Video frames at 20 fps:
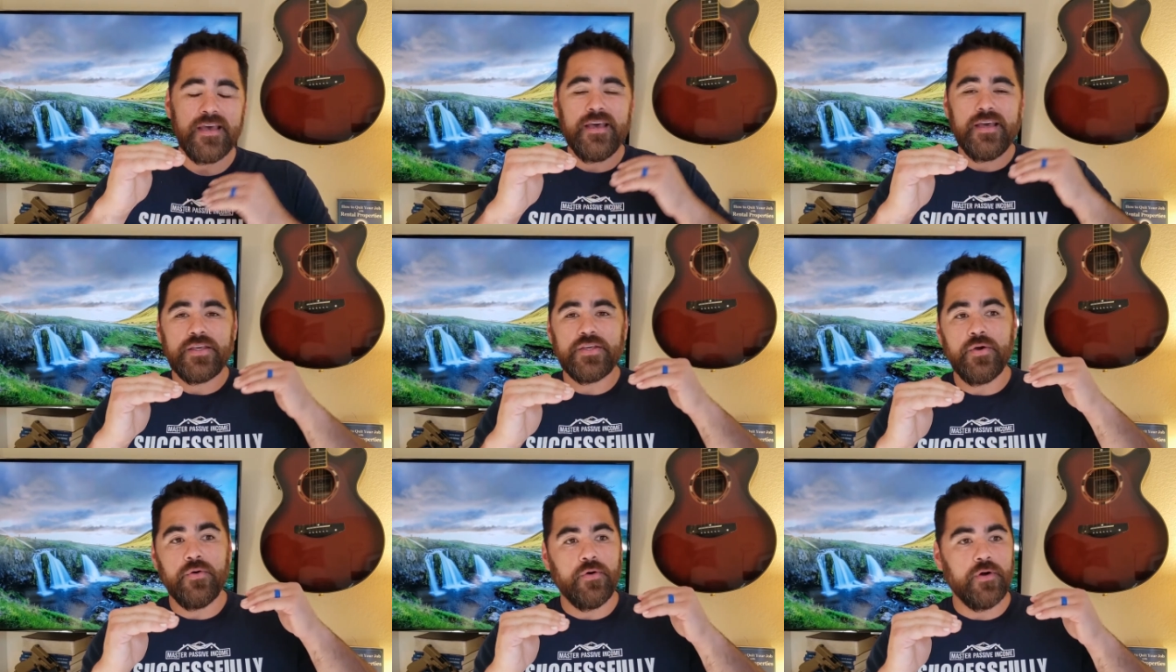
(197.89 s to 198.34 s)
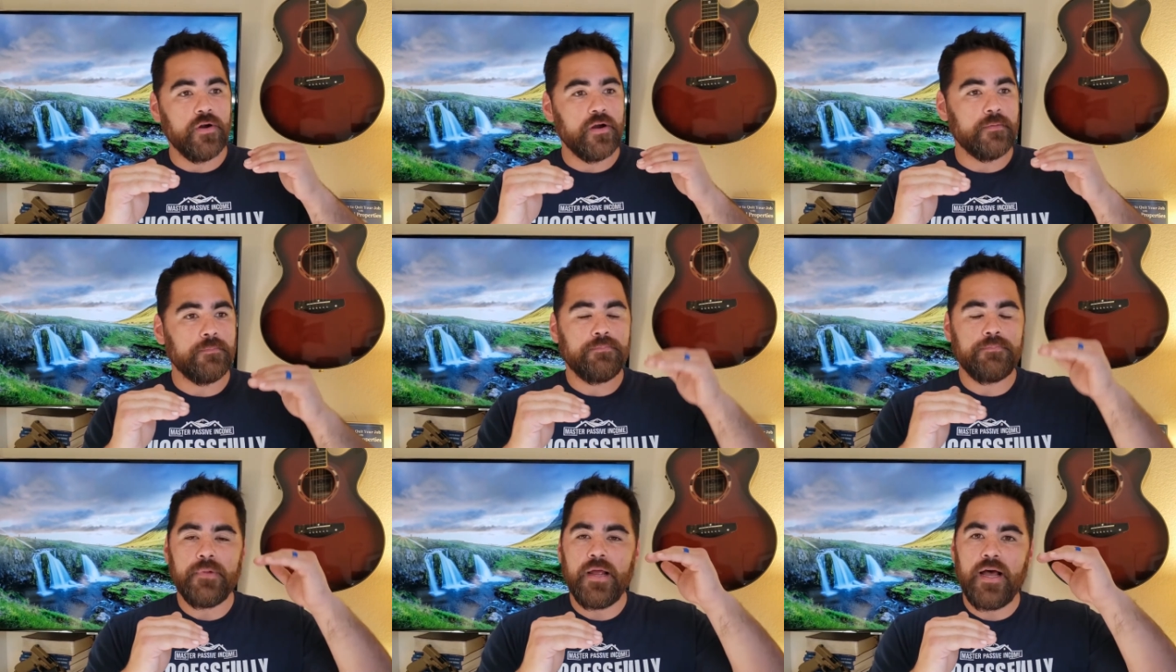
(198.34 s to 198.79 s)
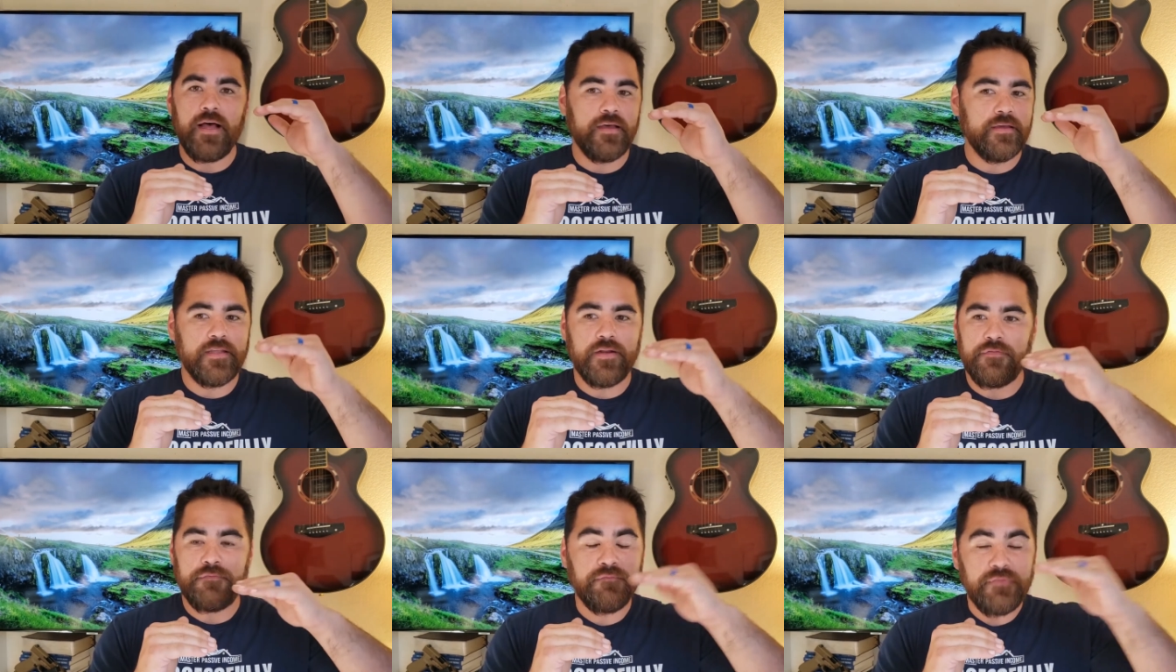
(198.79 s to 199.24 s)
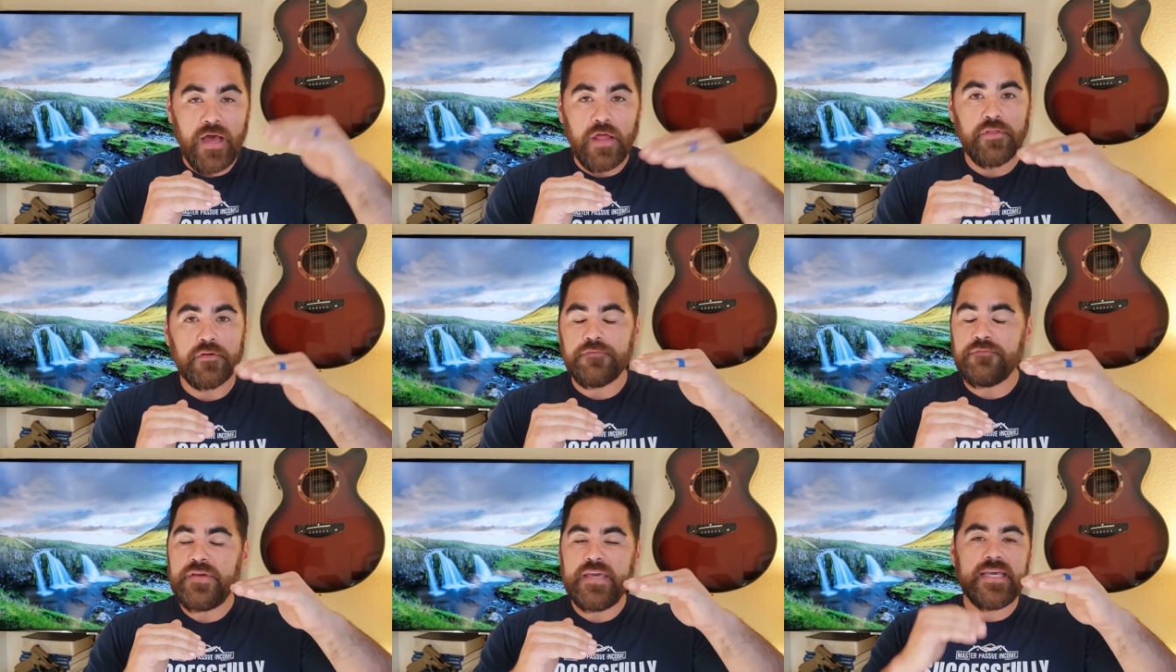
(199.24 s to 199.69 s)
your uh, you know
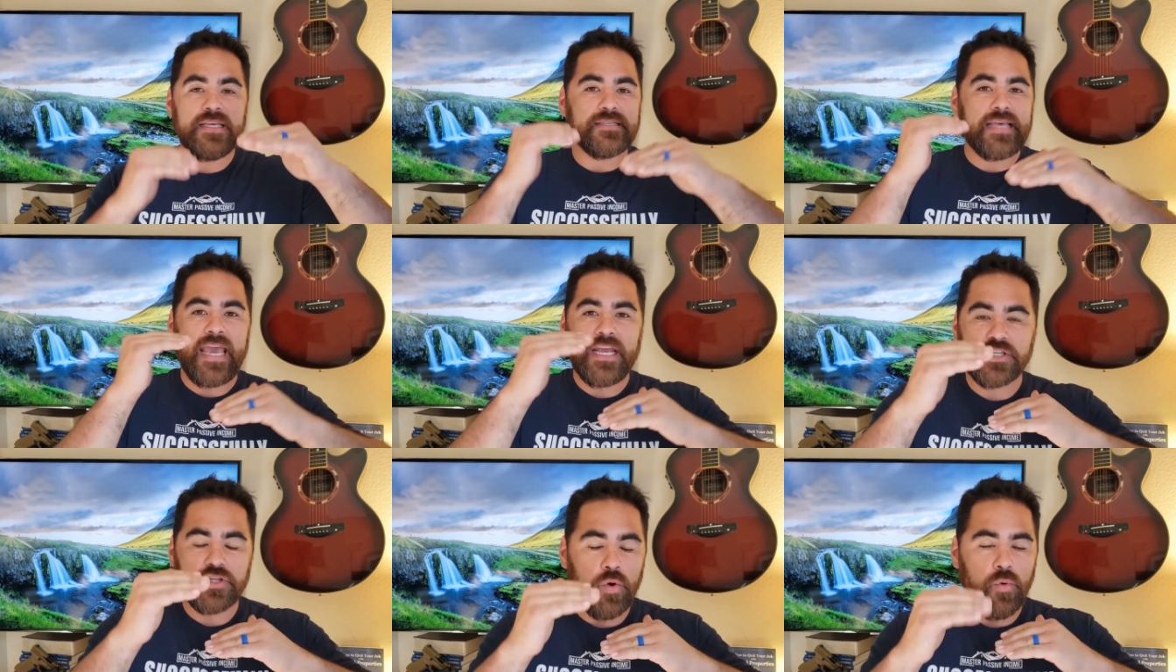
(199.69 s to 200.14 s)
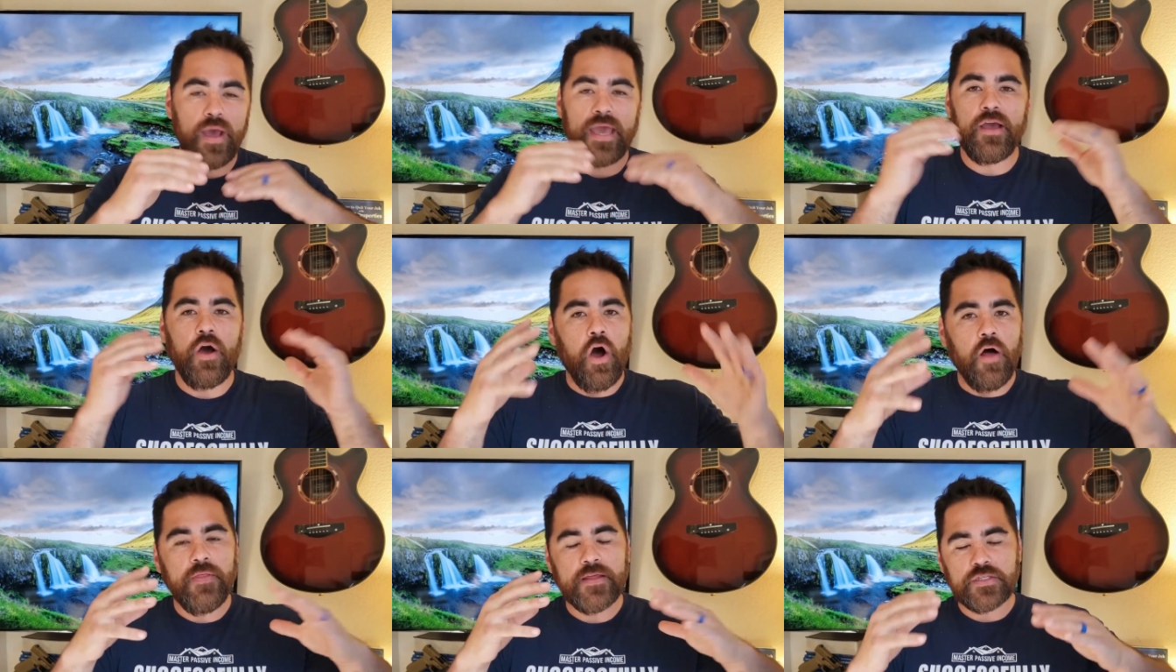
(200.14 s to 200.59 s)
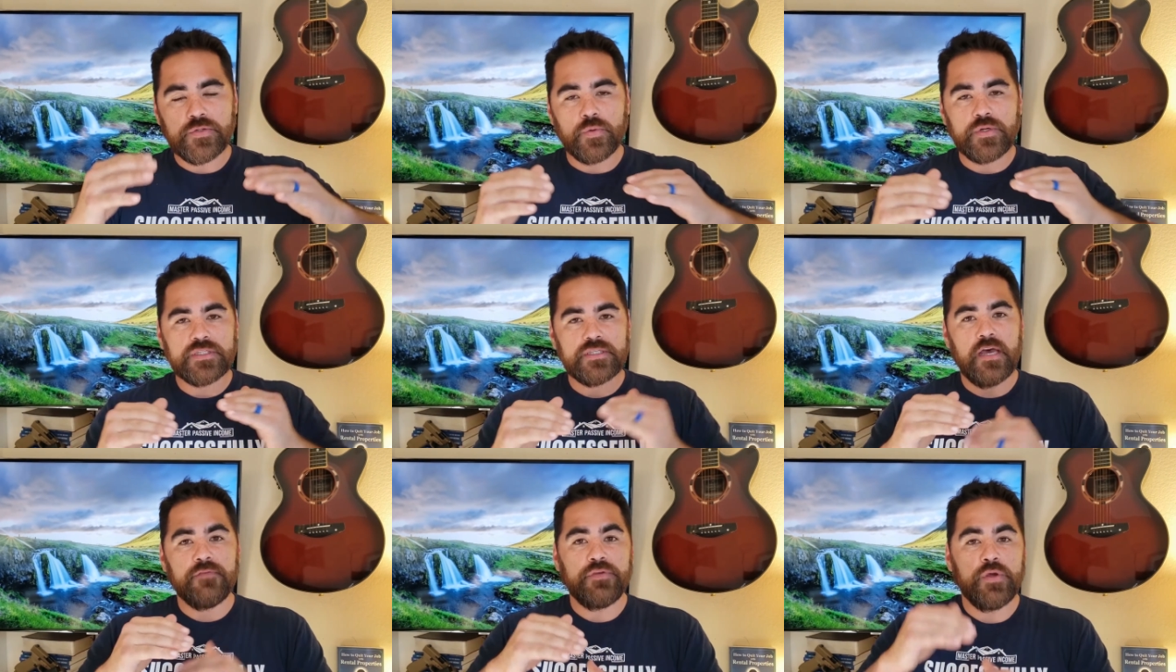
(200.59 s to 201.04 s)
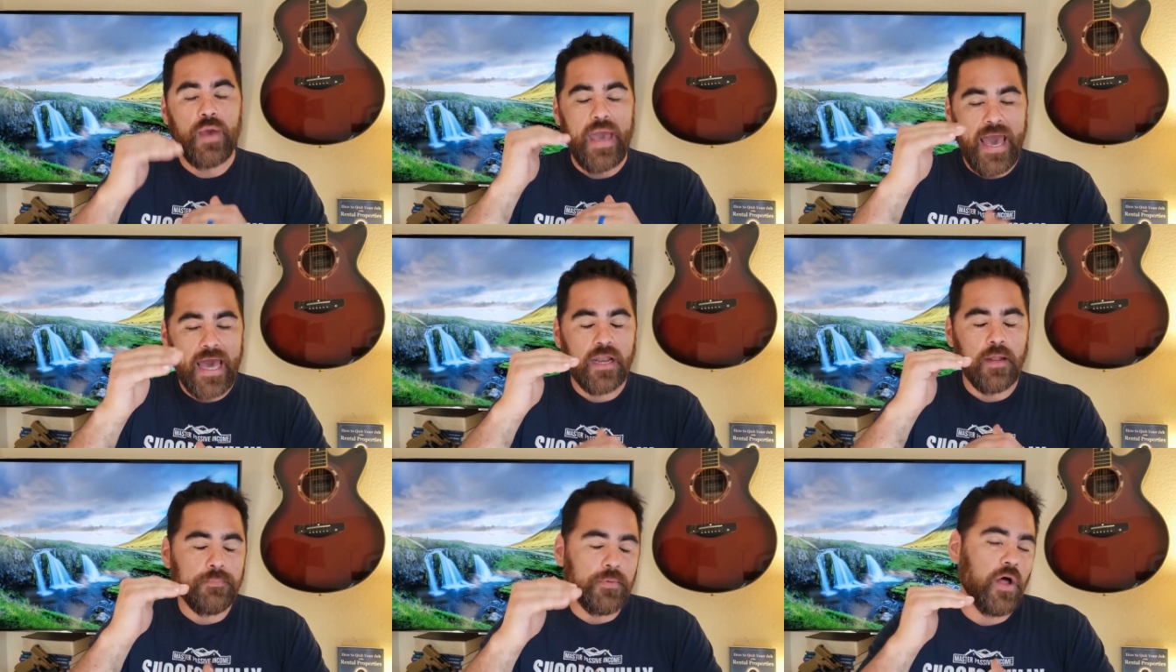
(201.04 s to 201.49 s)
other fees, HOA, all that sort of stuff. You
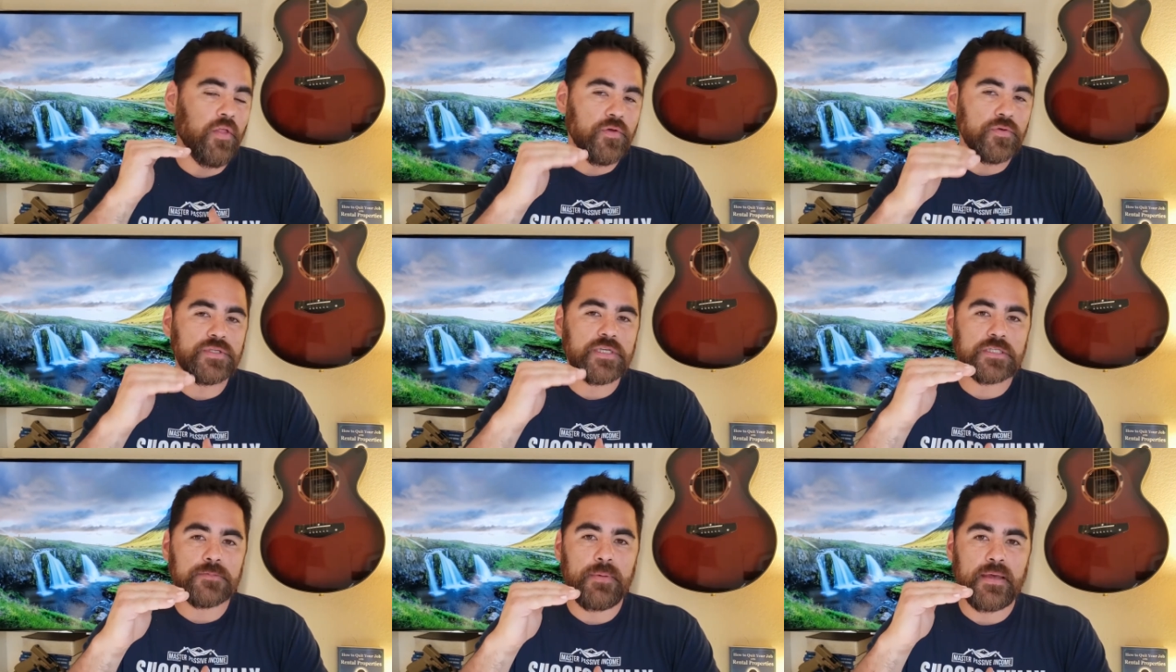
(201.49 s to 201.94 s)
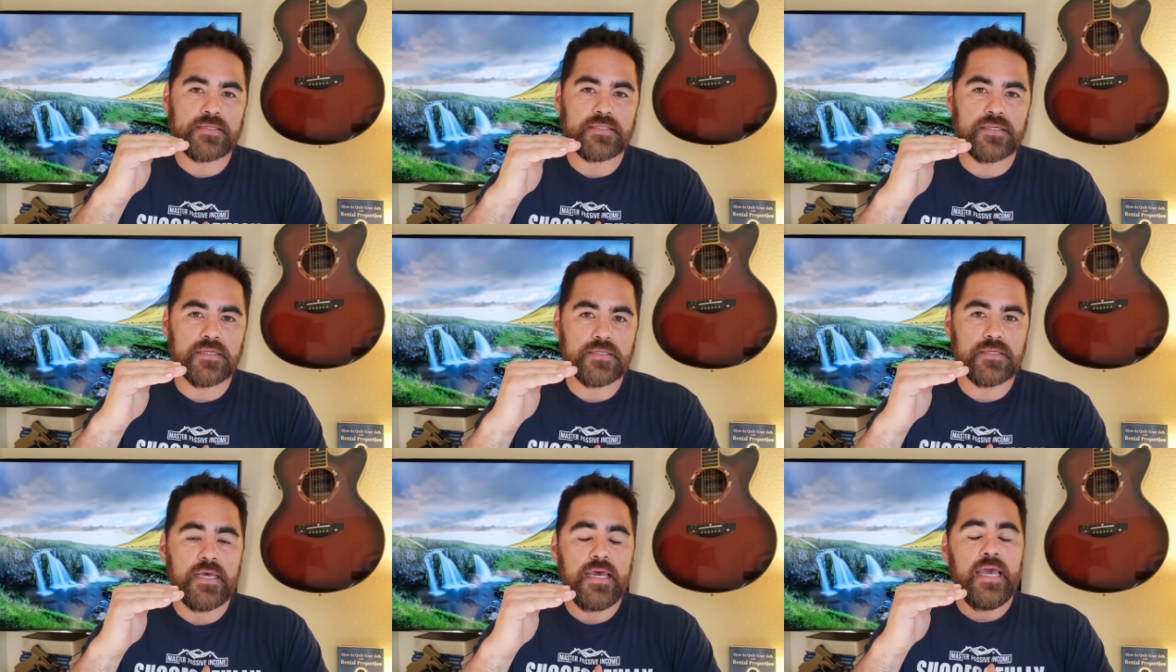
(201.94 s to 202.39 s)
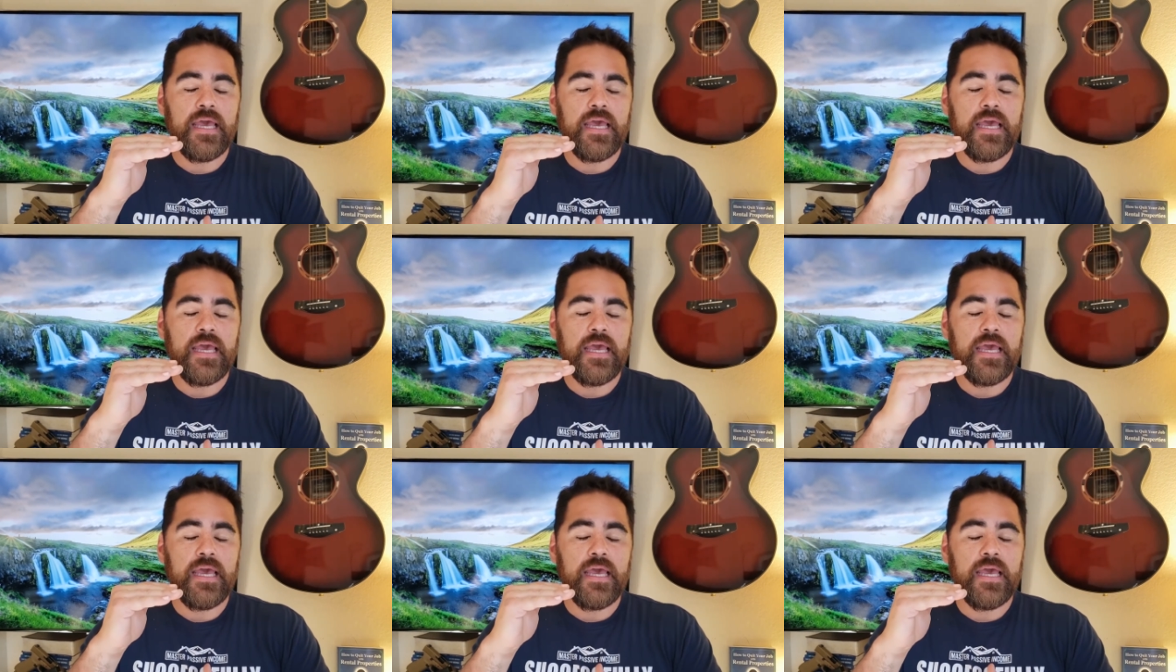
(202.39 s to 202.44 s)
add up all those expenses.